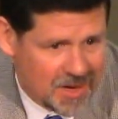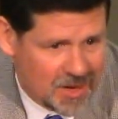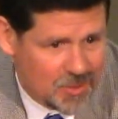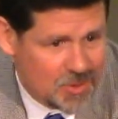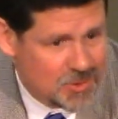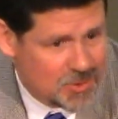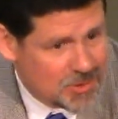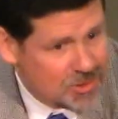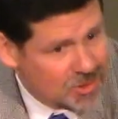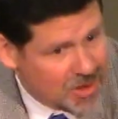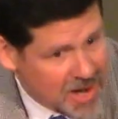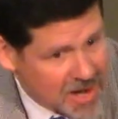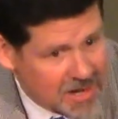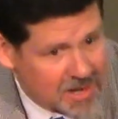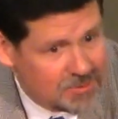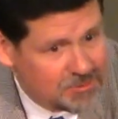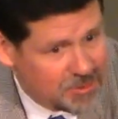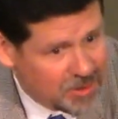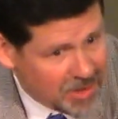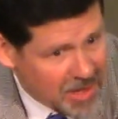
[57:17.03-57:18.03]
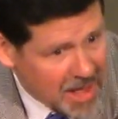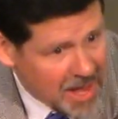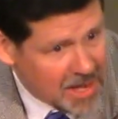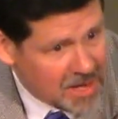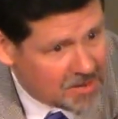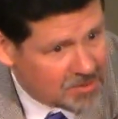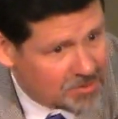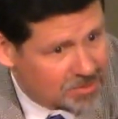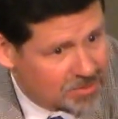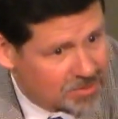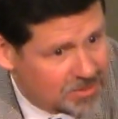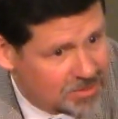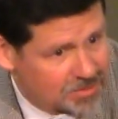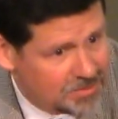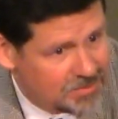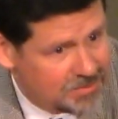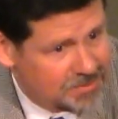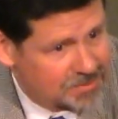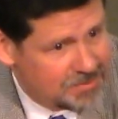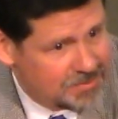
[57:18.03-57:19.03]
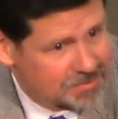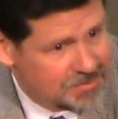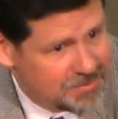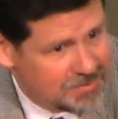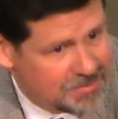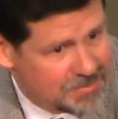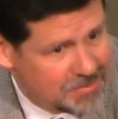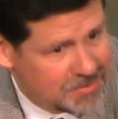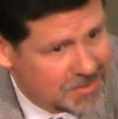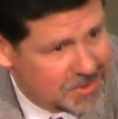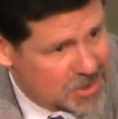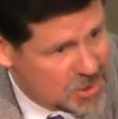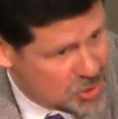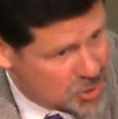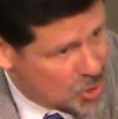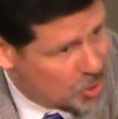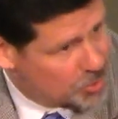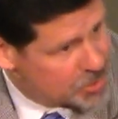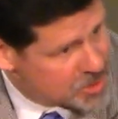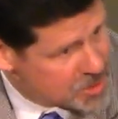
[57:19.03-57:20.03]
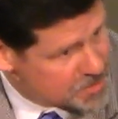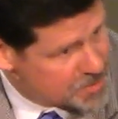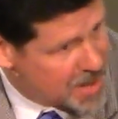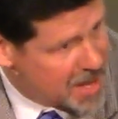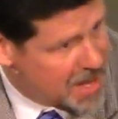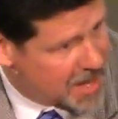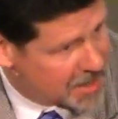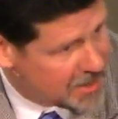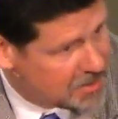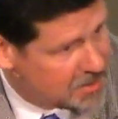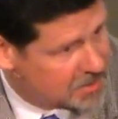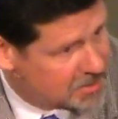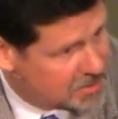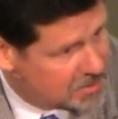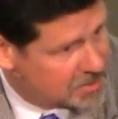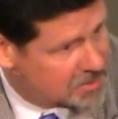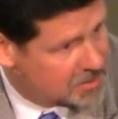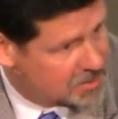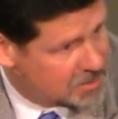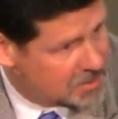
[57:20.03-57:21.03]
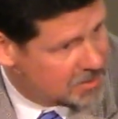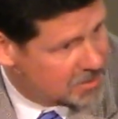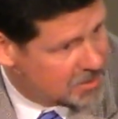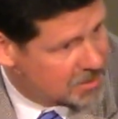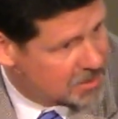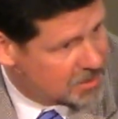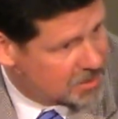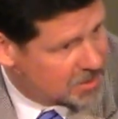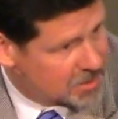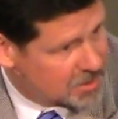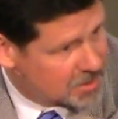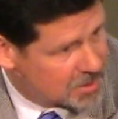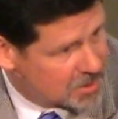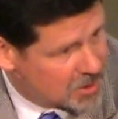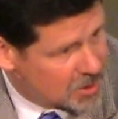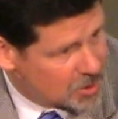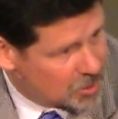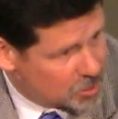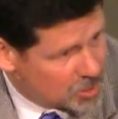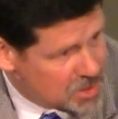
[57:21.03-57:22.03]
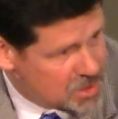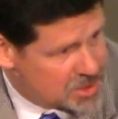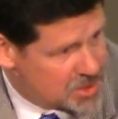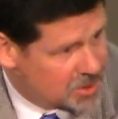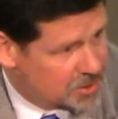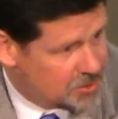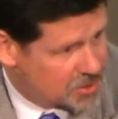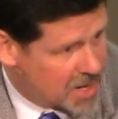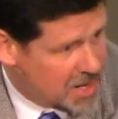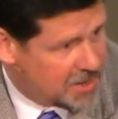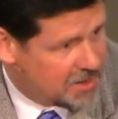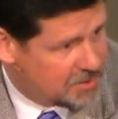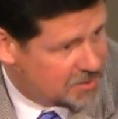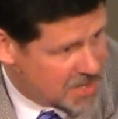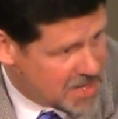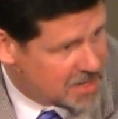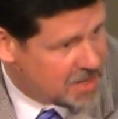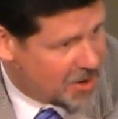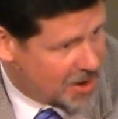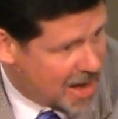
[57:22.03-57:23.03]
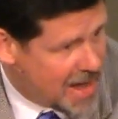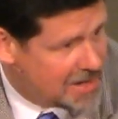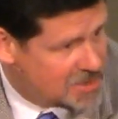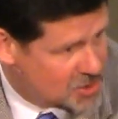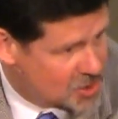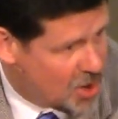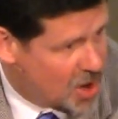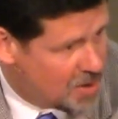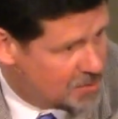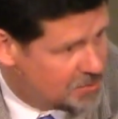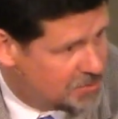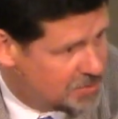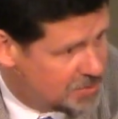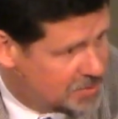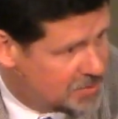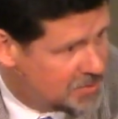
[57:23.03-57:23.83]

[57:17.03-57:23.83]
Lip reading: Of course, we're training for life to show respect. We still try to take our hats off